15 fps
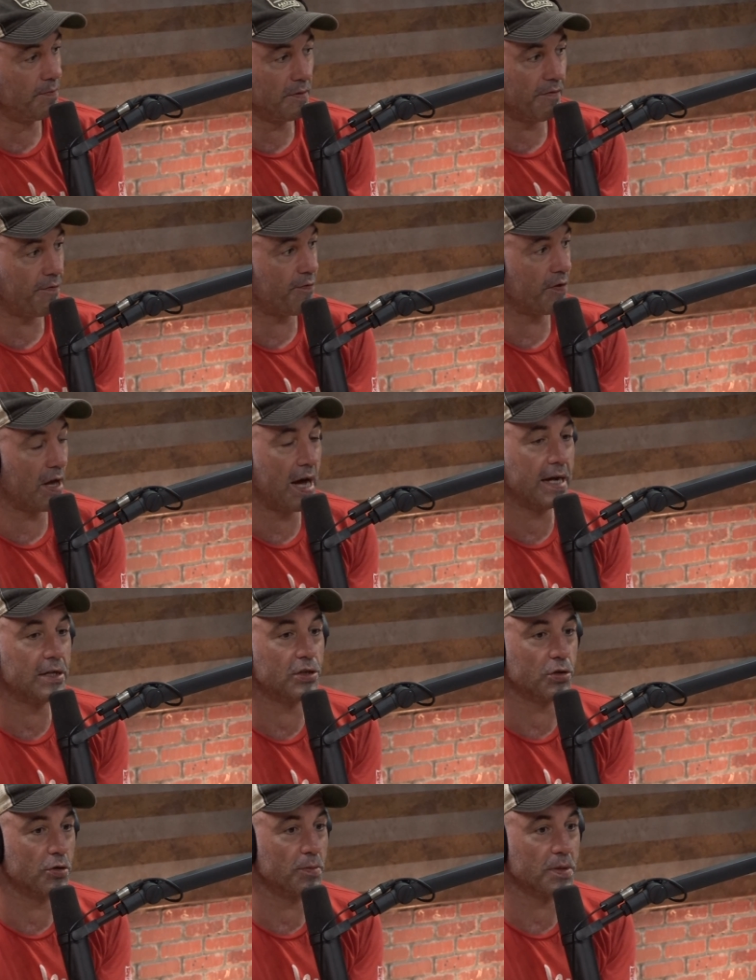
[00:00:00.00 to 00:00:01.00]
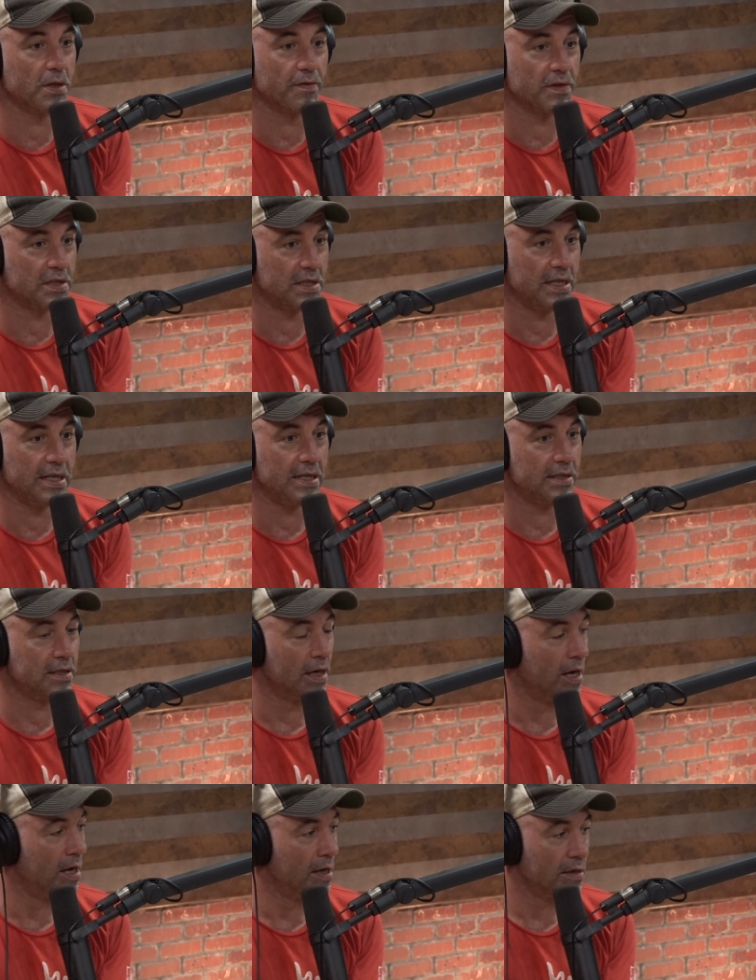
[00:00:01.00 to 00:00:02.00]
flying troops overseas
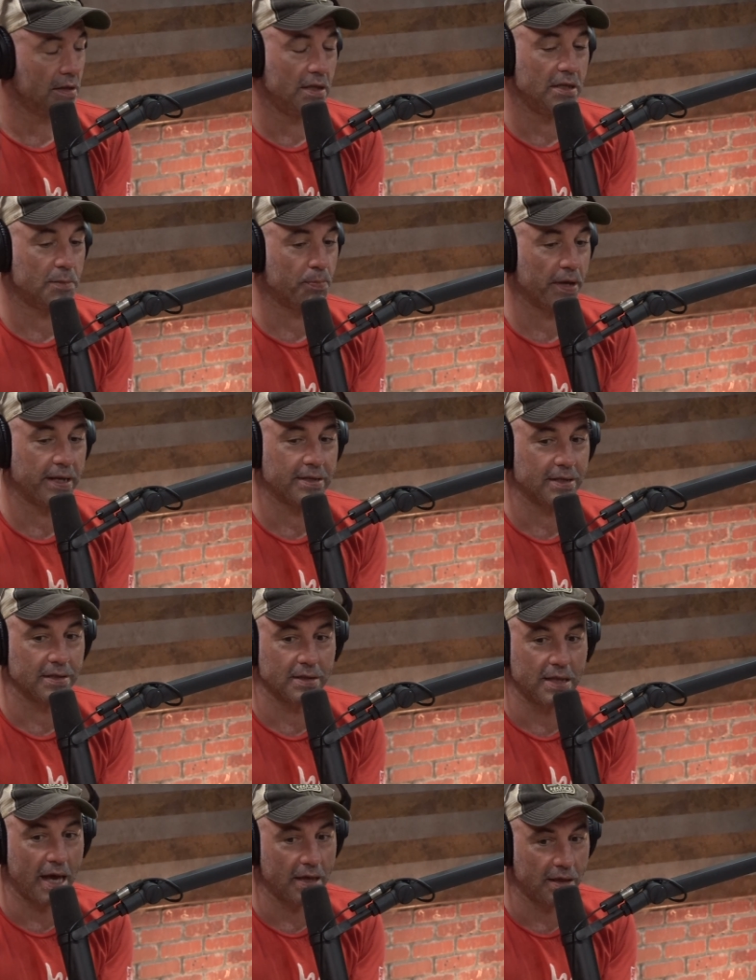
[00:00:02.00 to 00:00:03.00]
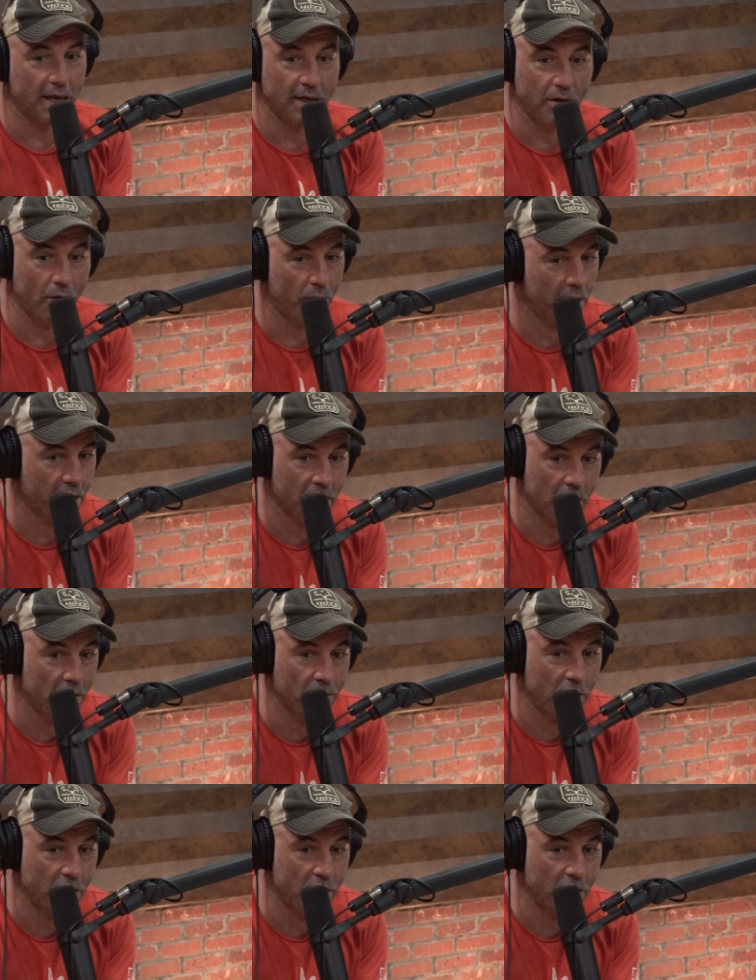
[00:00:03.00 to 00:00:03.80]
to these places that they don't want to go.